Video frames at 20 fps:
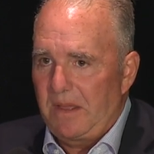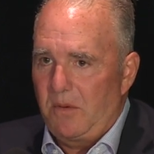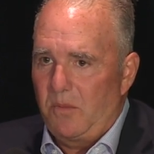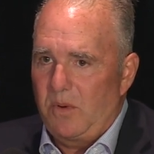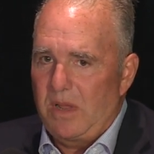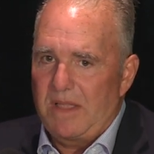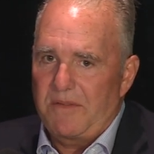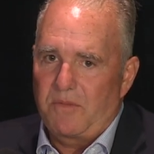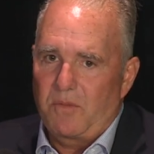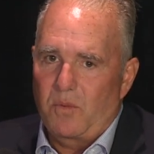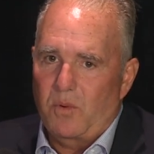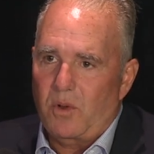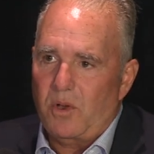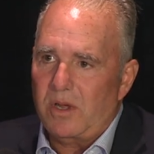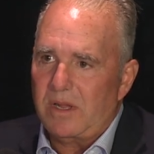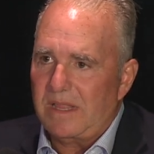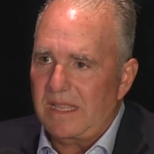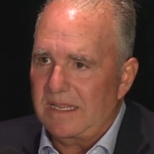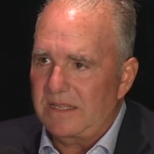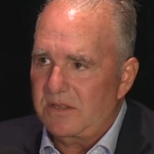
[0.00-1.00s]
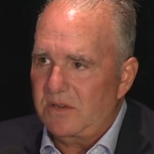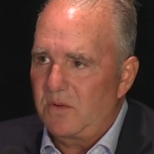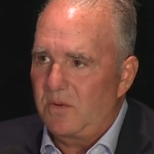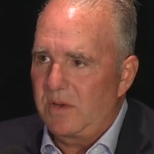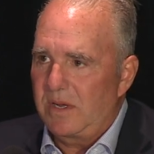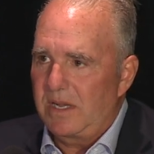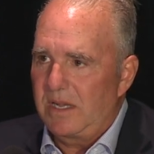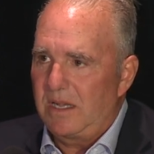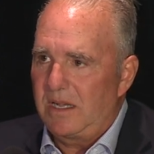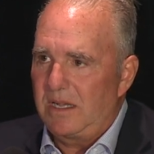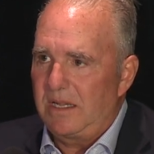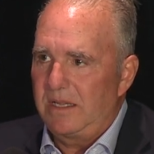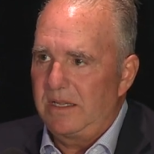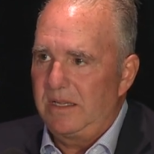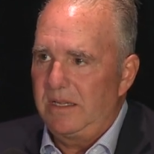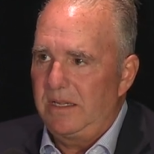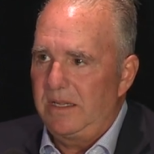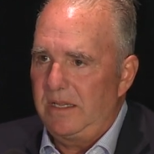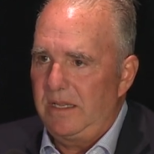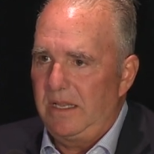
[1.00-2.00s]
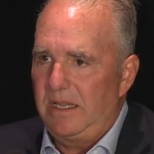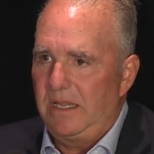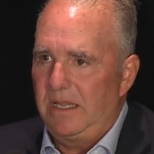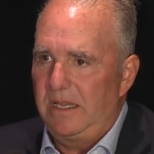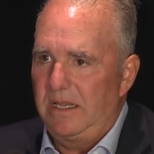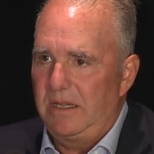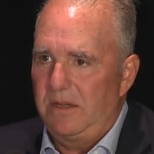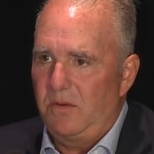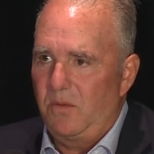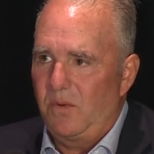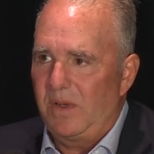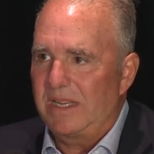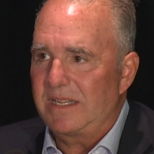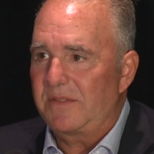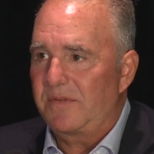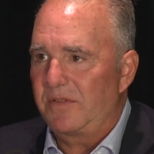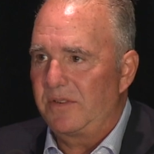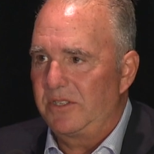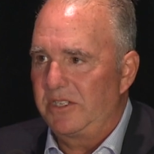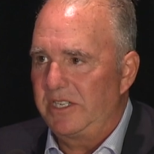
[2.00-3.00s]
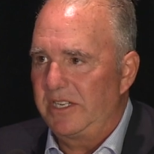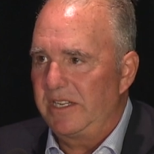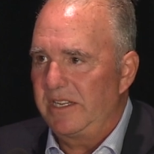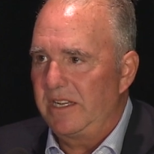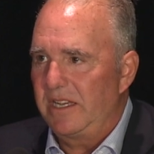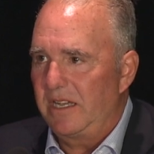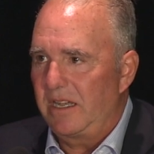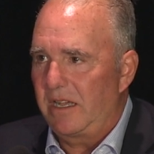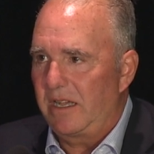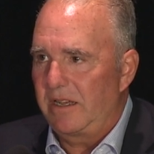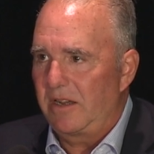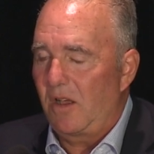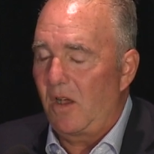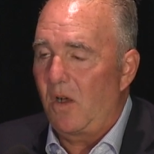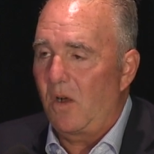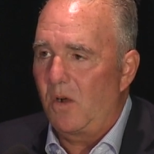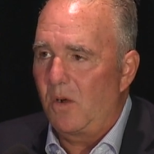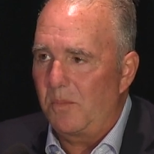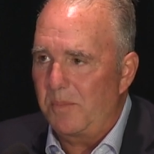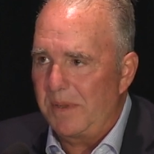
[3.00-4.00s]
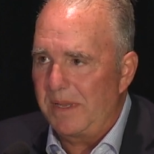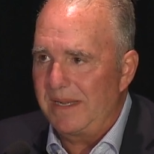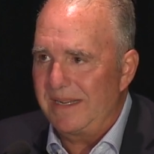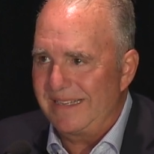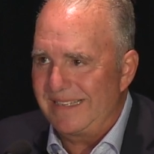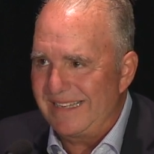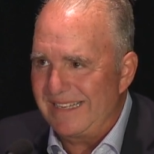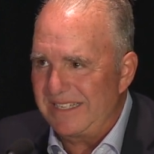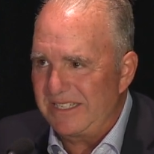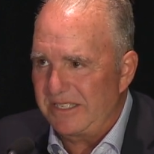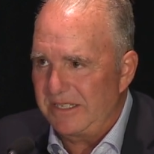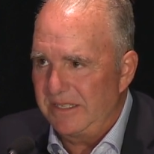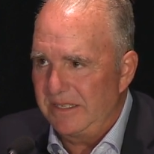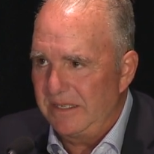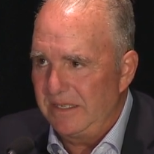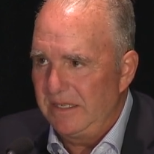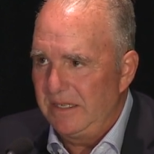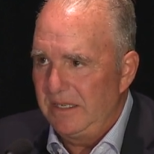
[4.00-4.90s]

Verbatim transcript: We have work that's going on in West Virginia on opiate addiction,